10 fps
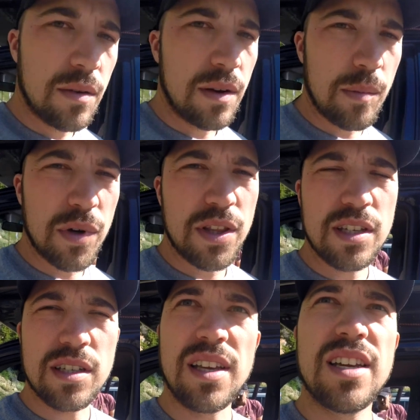You're gonna put
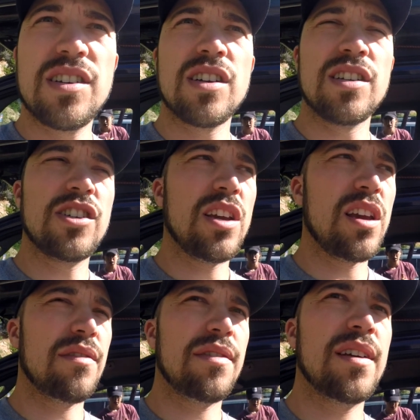this leash on
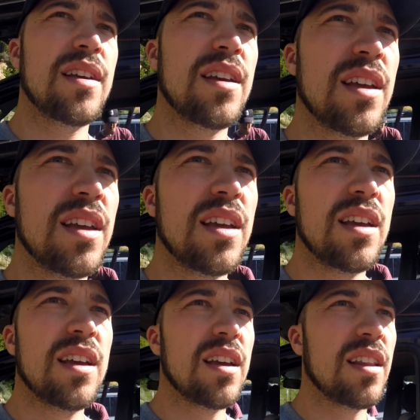Chief.
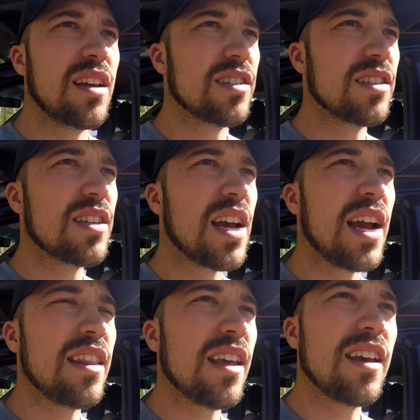There's a
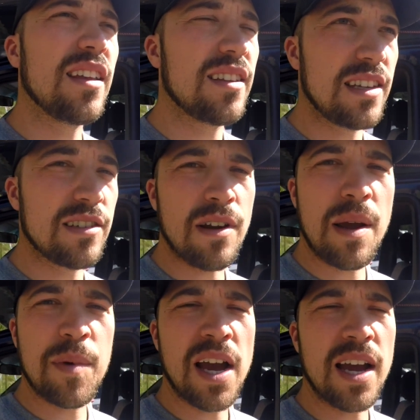sign that is
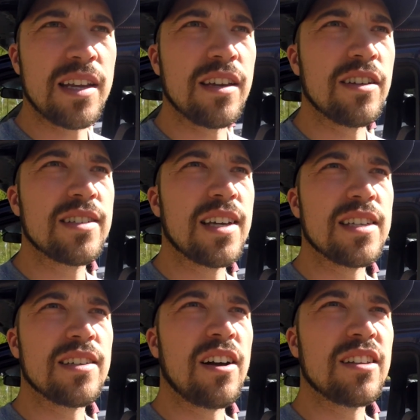right behind you that
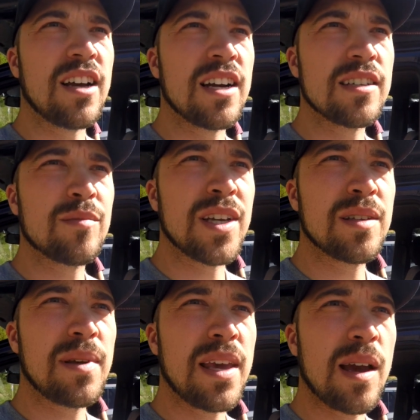says all dogs
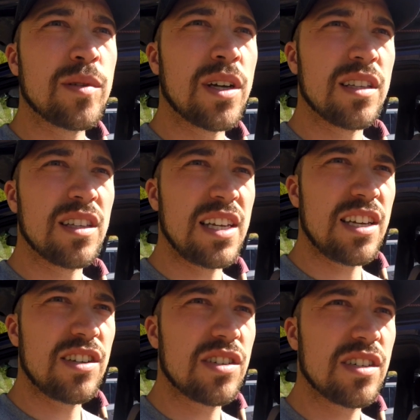must be kept on
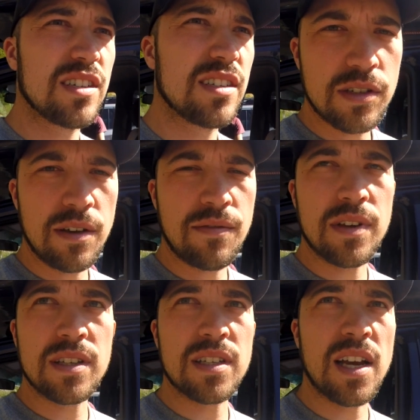leash. Chief
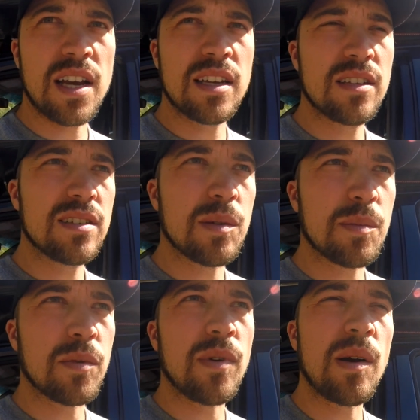is uh,
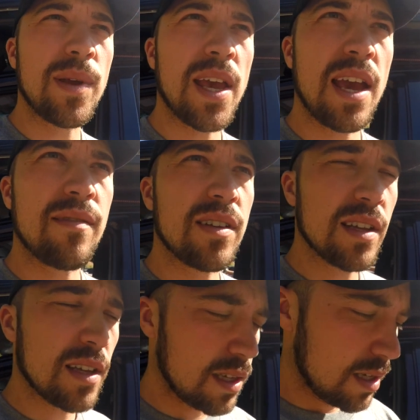super well behaved.
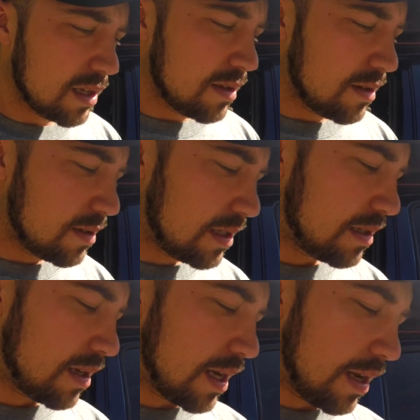
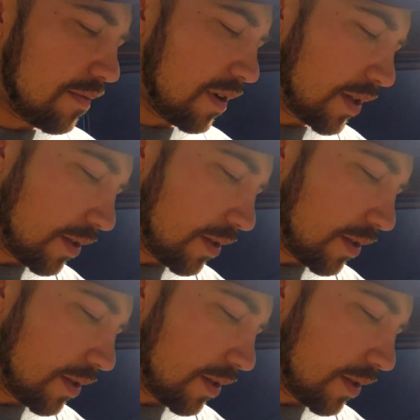Still gotta follow